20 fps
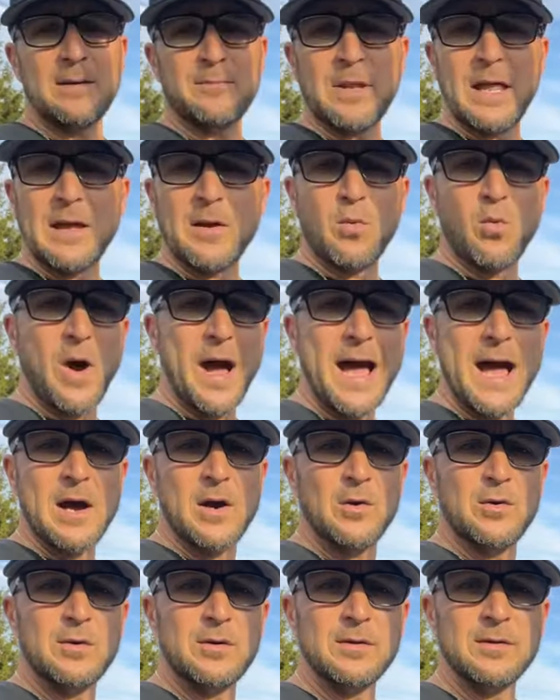And I'm like,
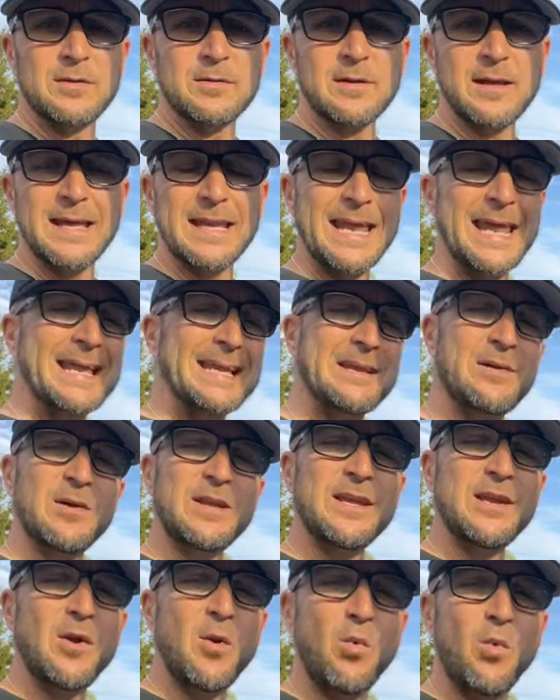wow. And
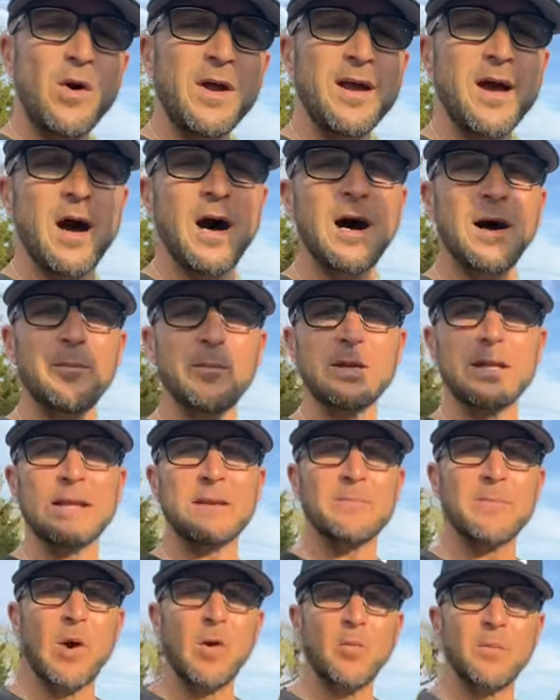you know, what a
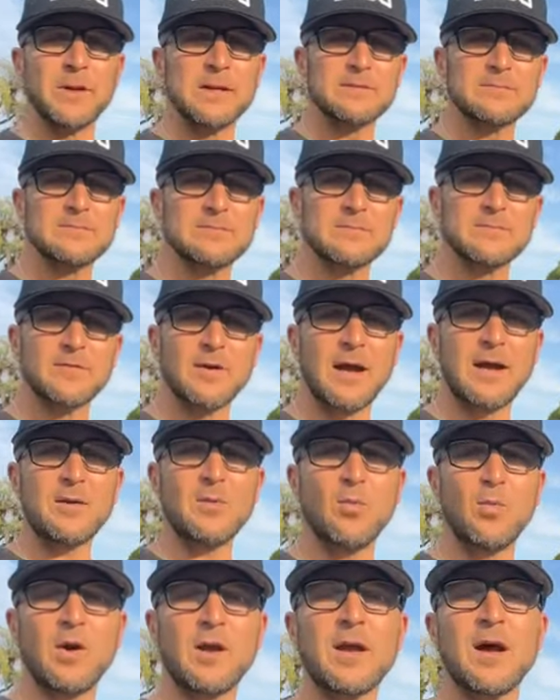humbling moment.
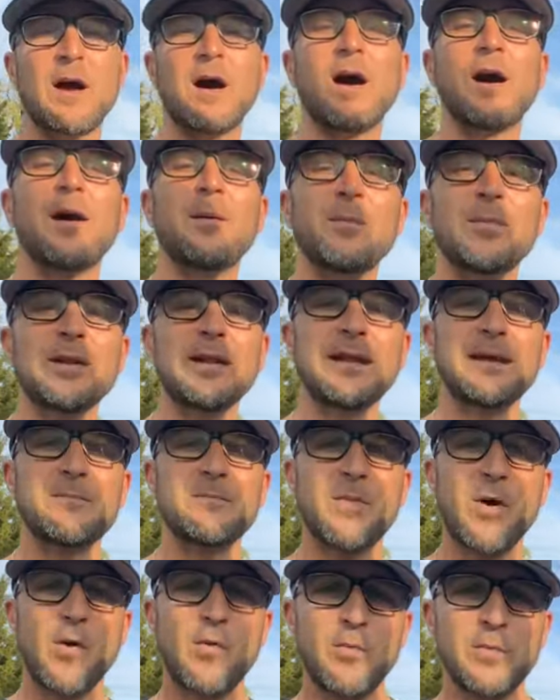Right? What a
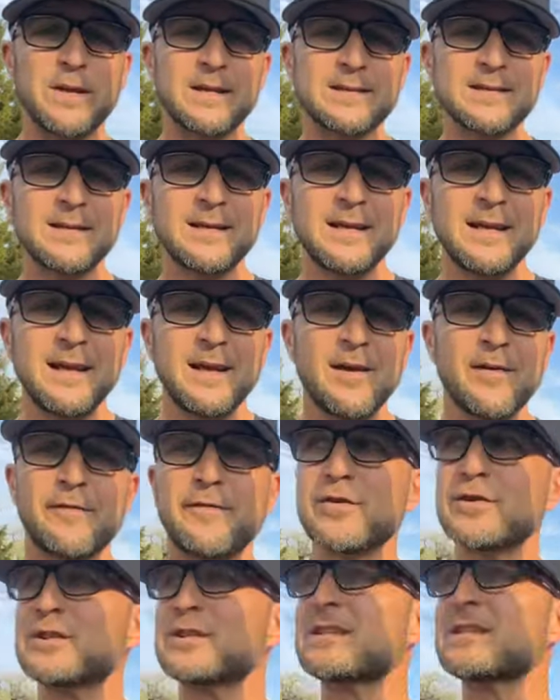humbling moment
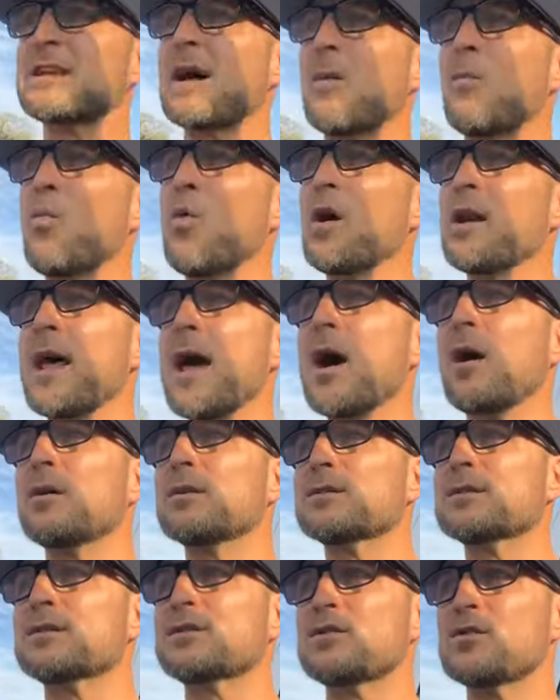for someone
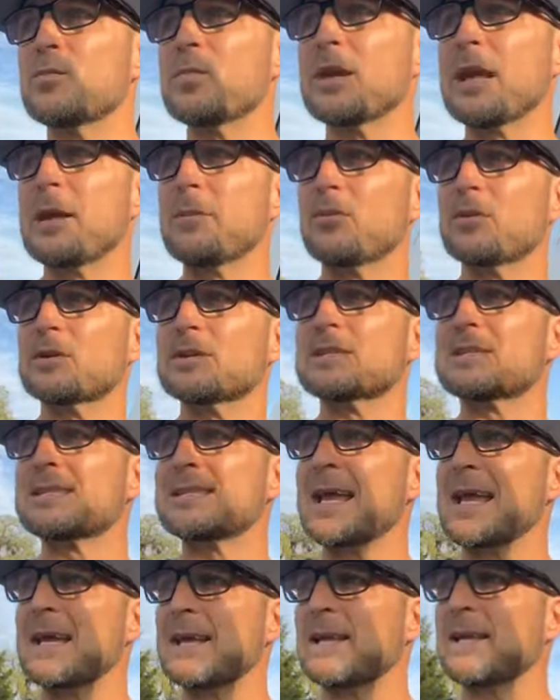else to be able to
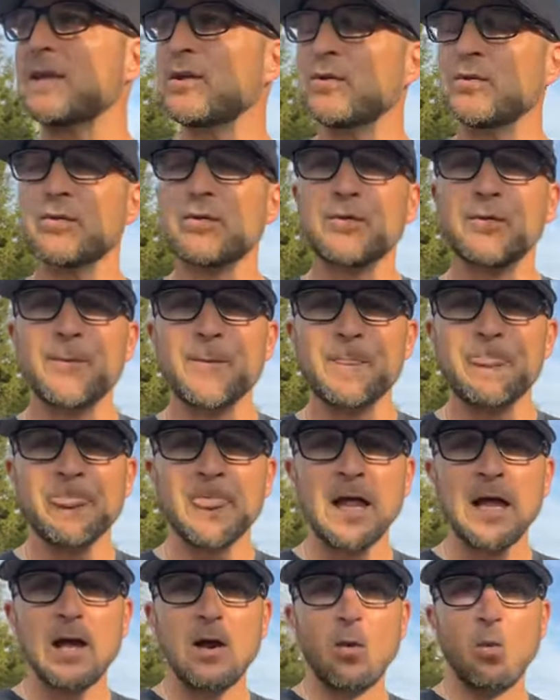say to you
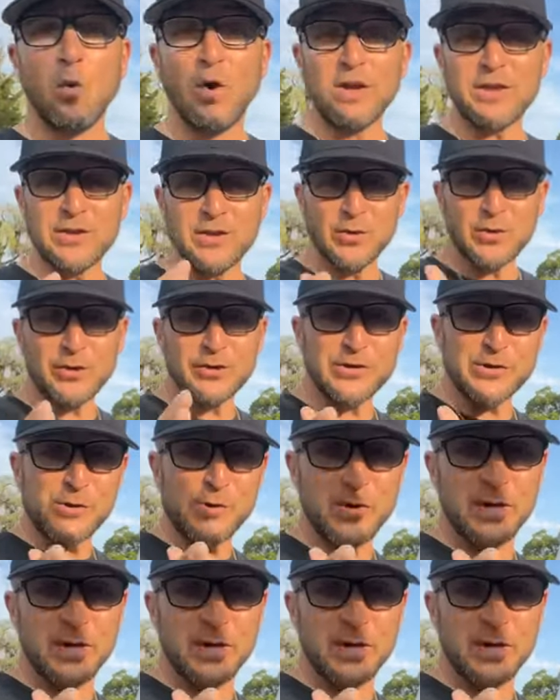what you're